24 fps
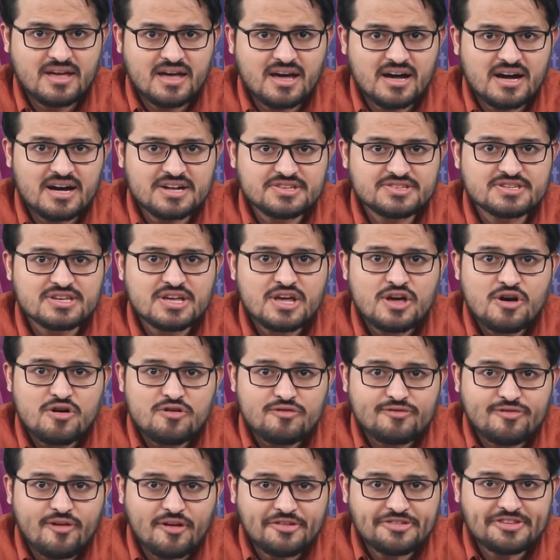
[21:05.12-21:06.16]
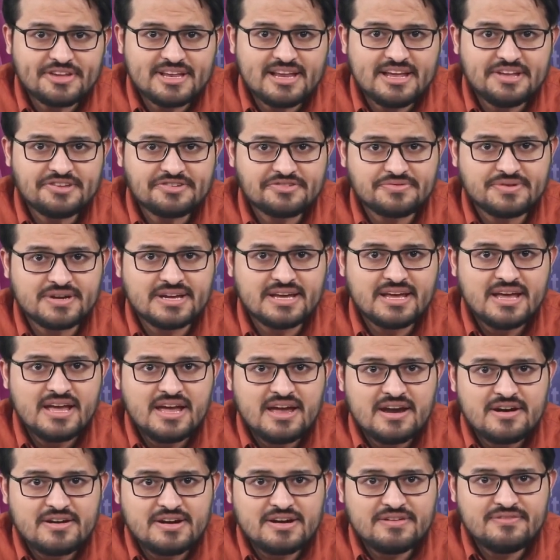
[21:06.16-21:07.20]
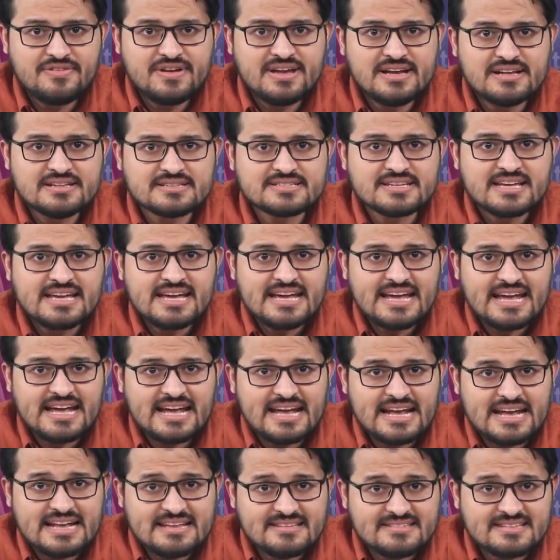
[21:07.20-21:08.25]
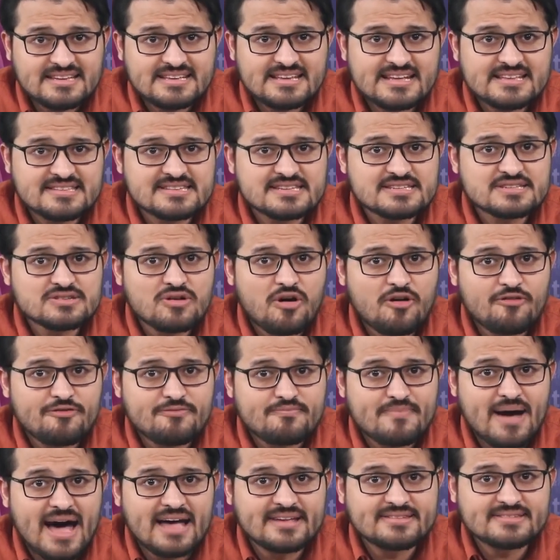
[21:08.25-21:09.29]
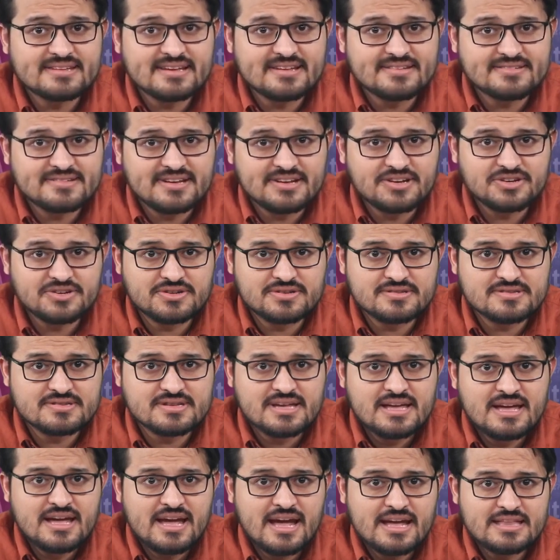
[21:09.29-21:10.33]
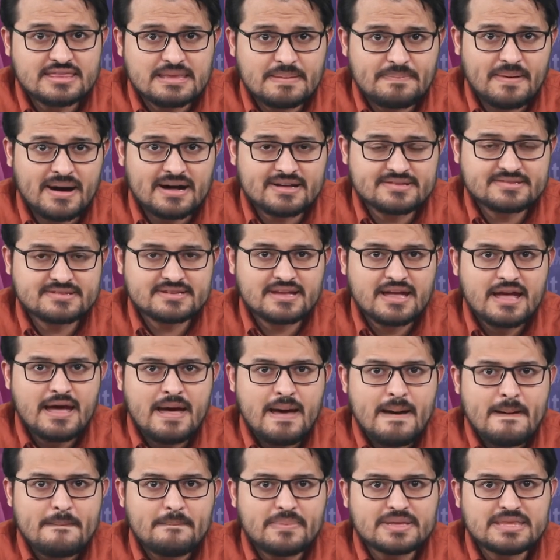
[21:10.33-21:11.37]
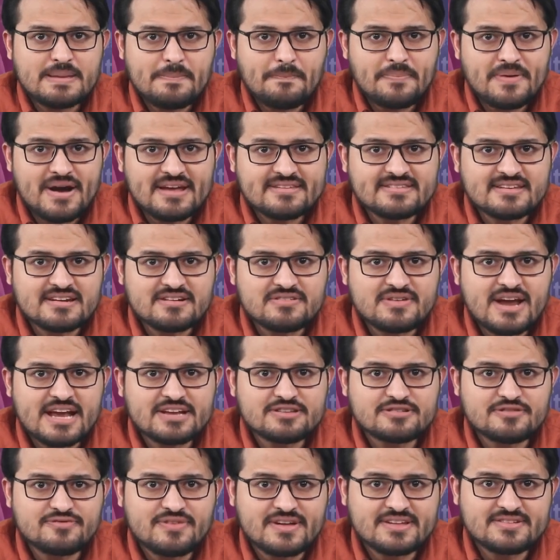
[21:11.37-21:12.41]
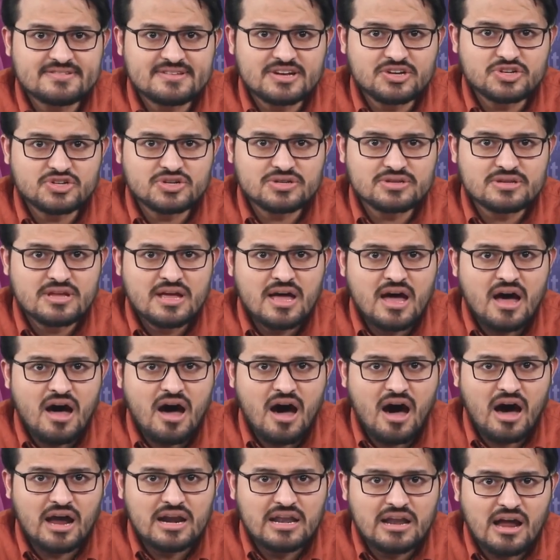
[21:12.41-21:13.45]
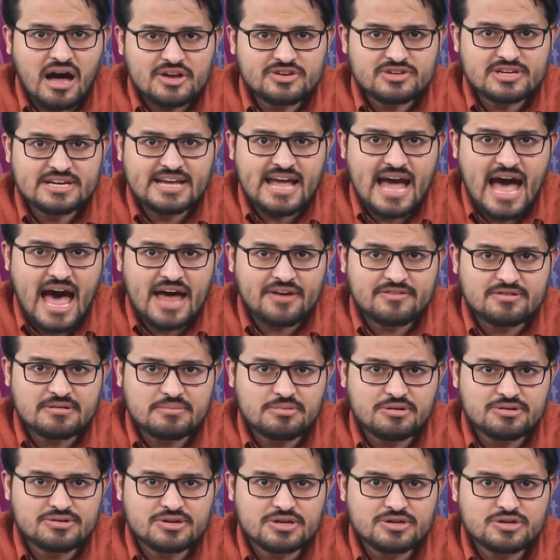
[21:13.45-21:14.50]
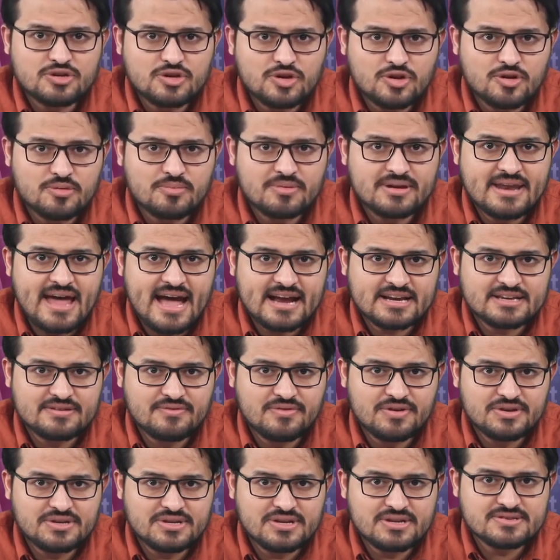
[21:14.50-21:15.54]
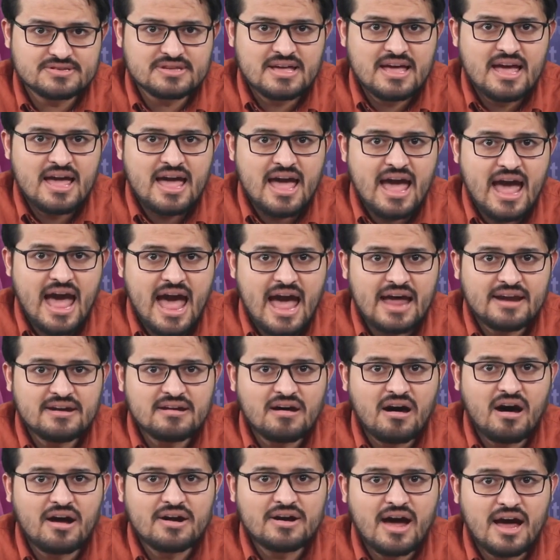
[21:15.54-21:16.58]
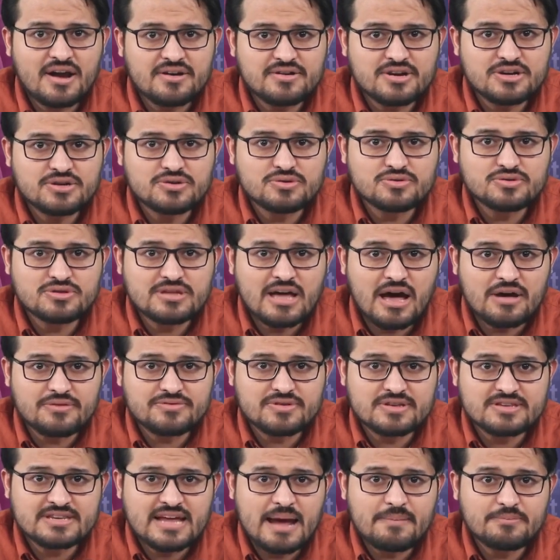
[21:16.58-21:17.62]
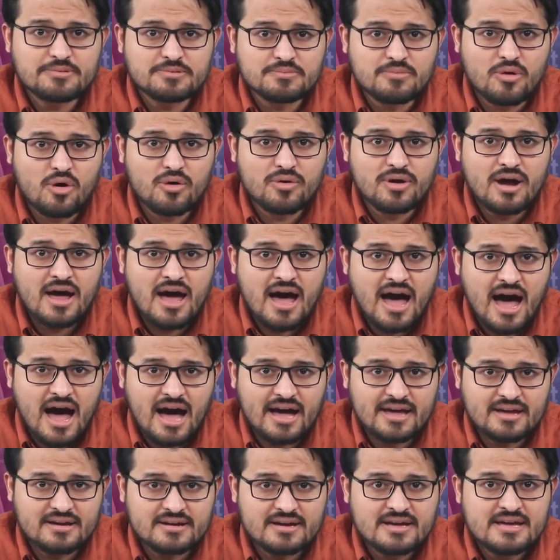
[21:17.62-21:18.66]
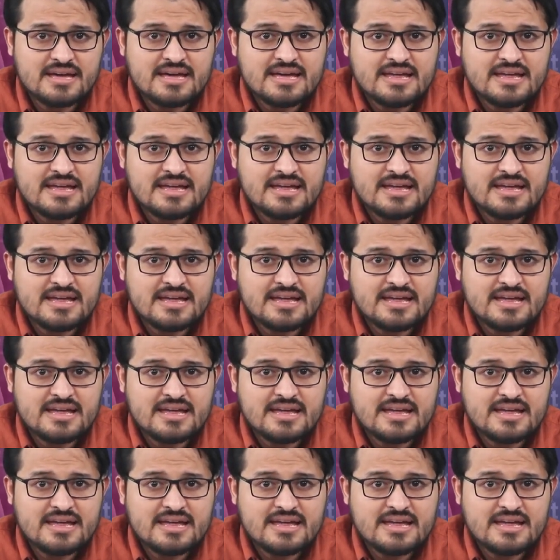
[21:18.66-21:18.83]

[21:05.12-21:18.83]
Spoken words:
Earth's fossil history reveals incidences of mass extinctions in the past, but the present rates of extinction are largely attributed to human activities and are 100 to 1,000 times more higher.